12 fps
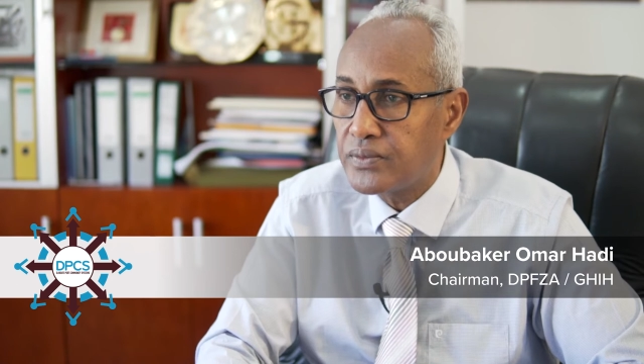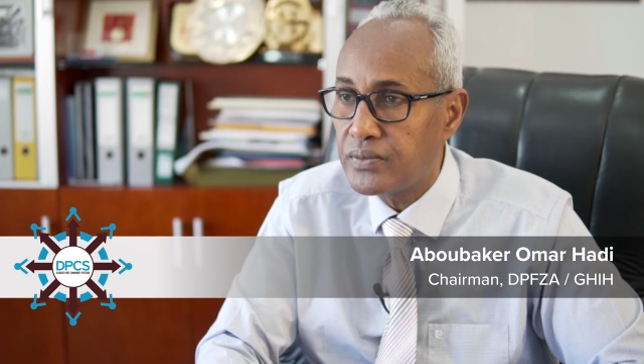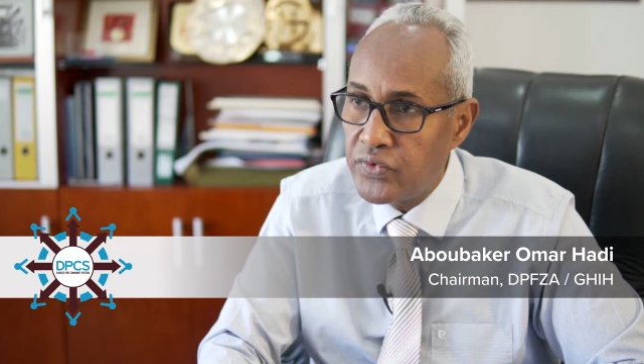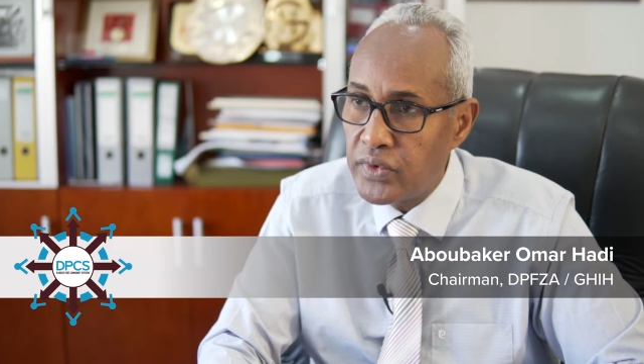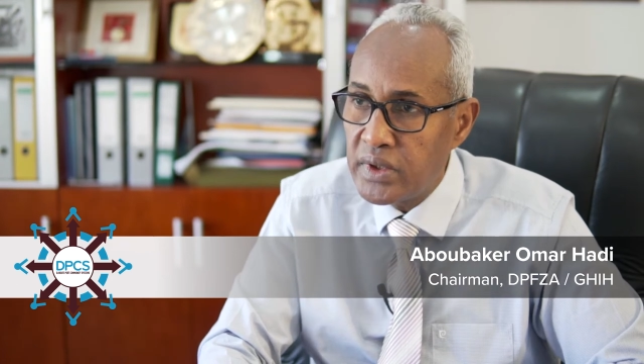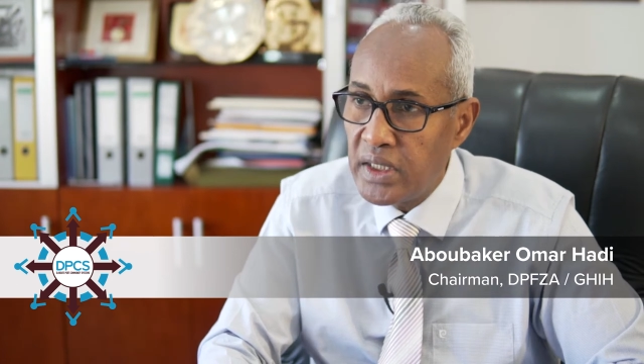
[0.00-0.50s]

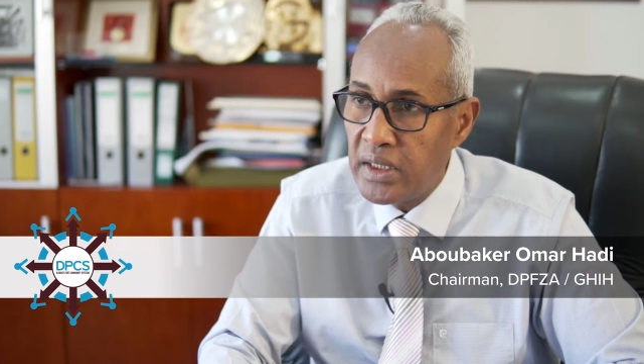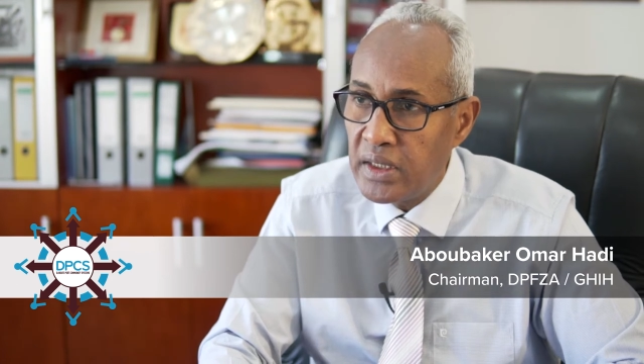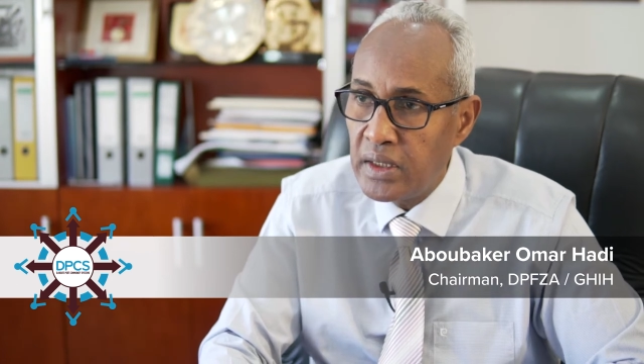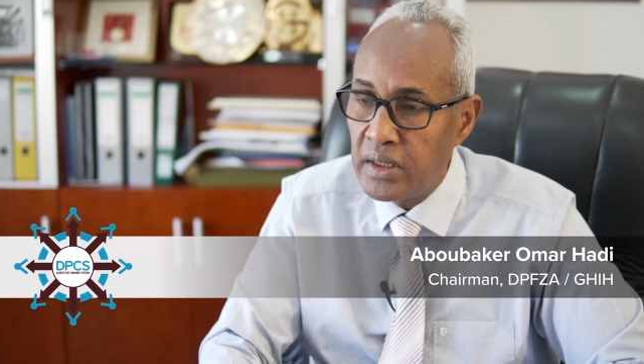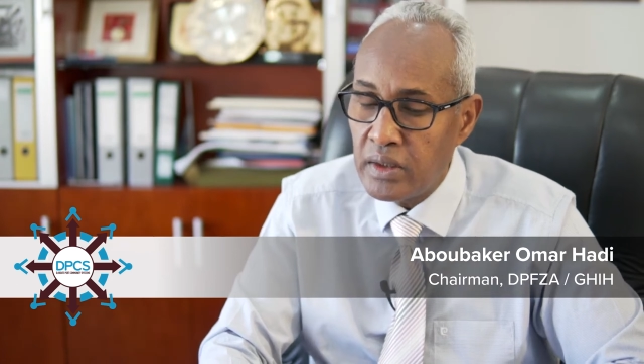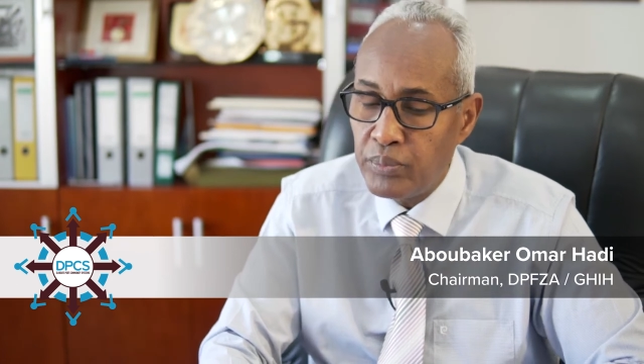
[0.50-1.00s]
for
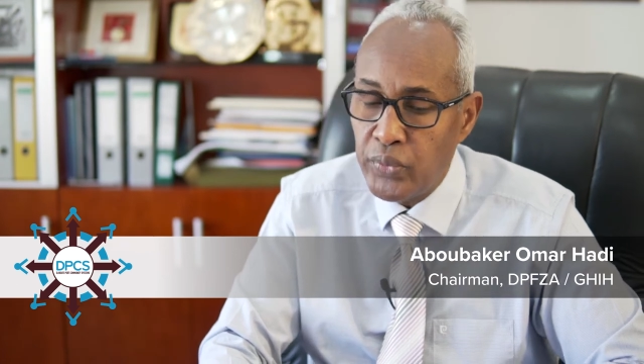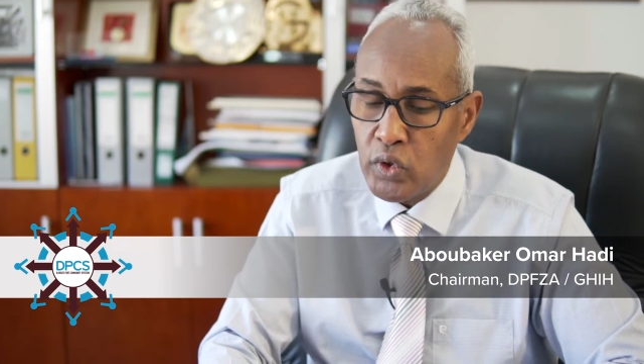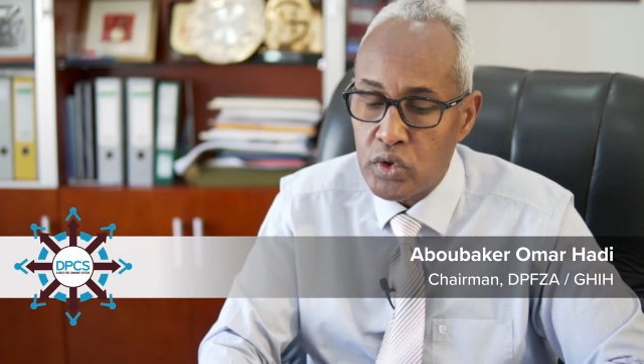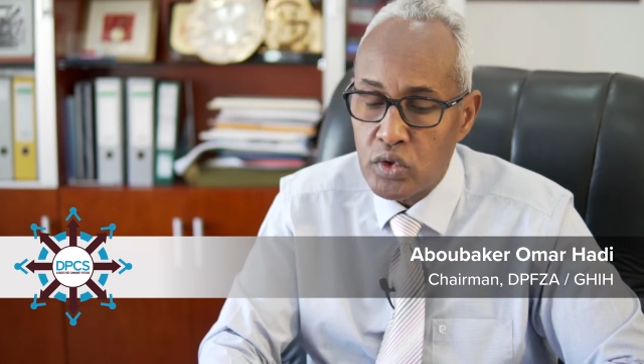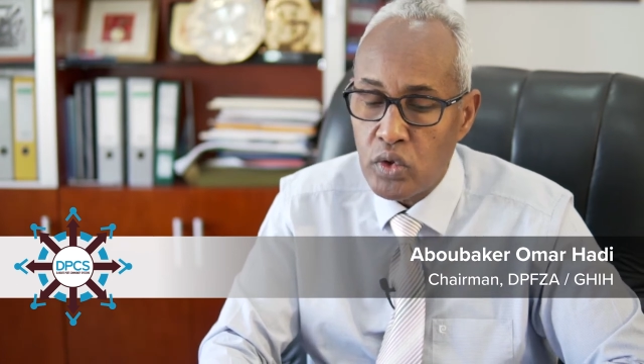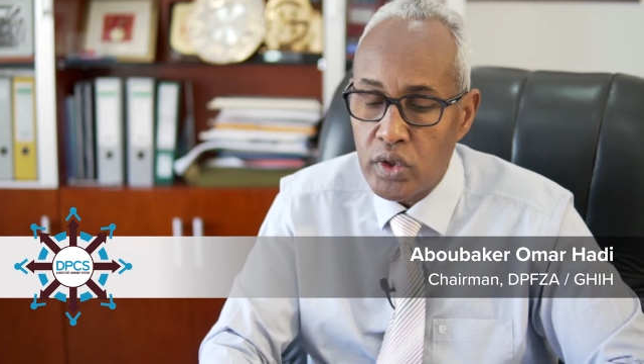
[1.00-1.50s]
the
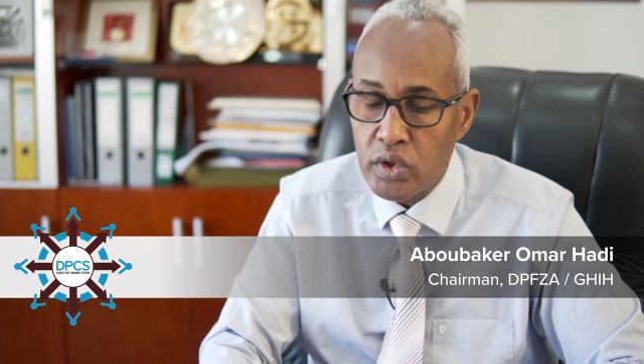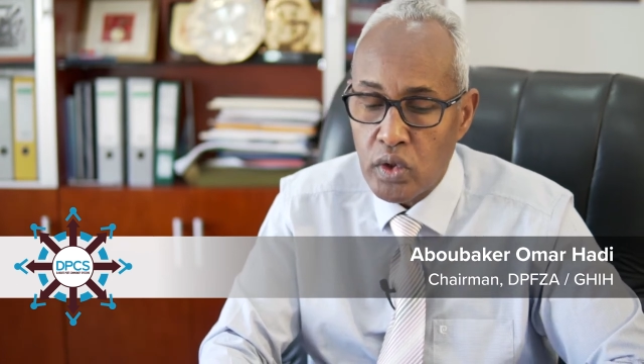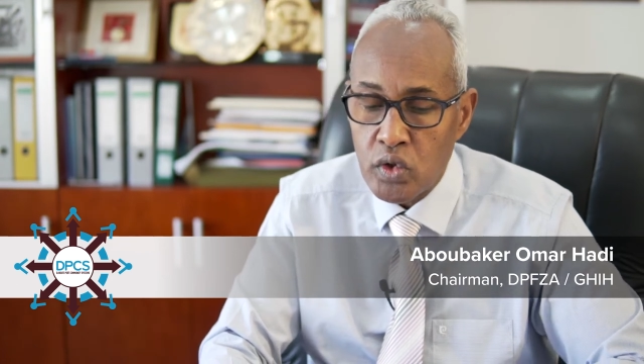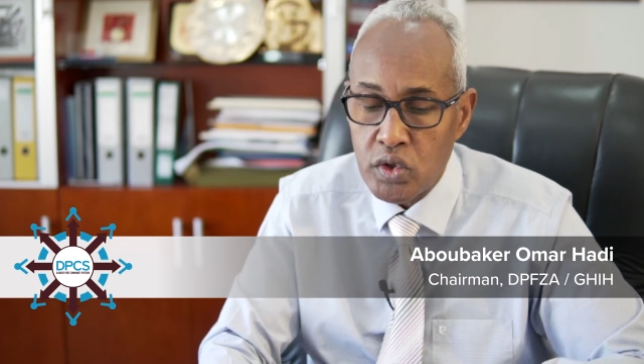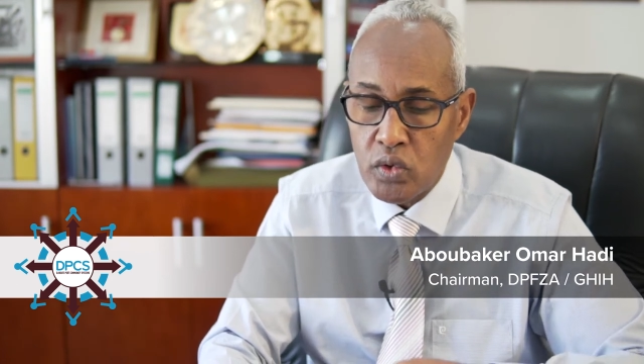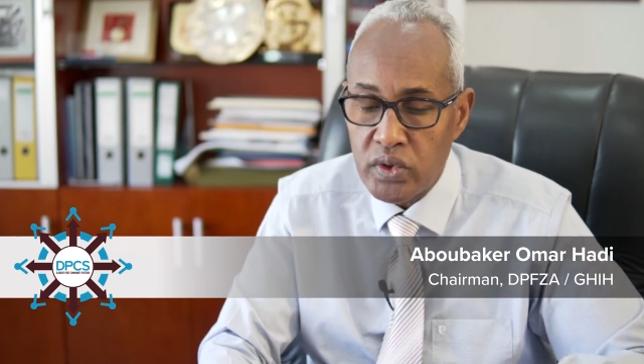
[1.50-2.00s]
port corridor
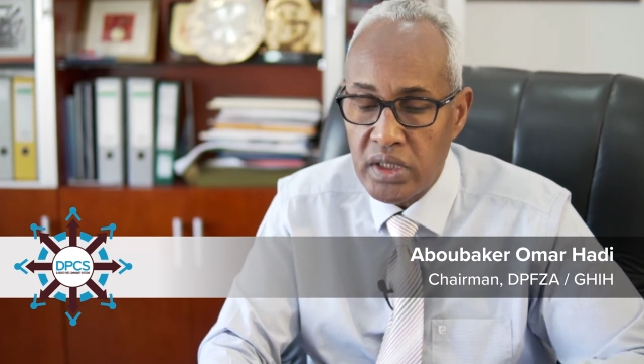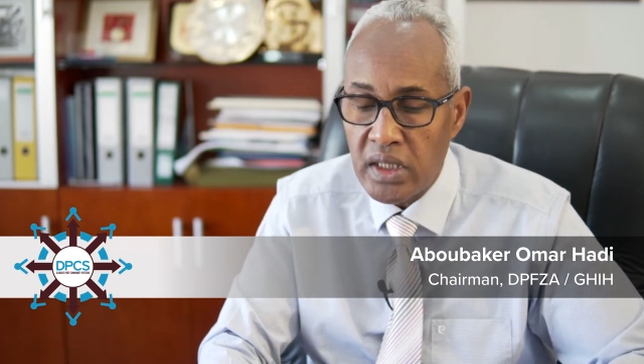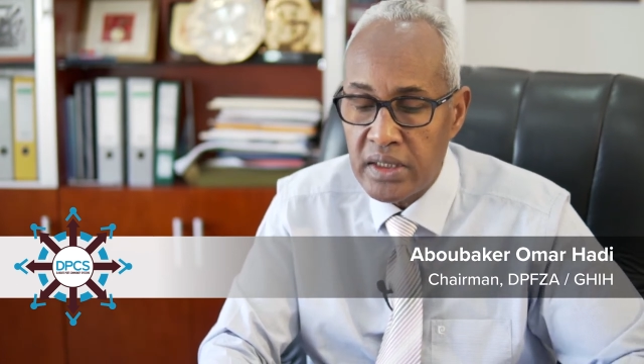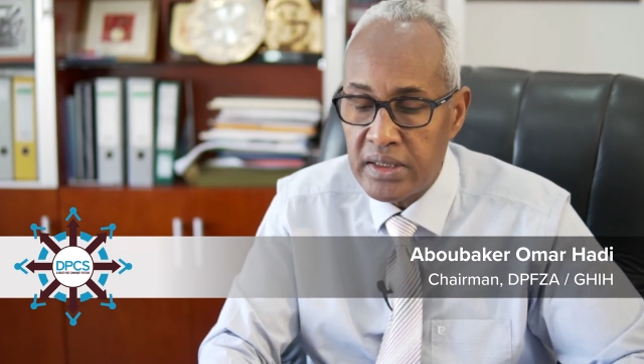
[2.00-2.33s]
also the,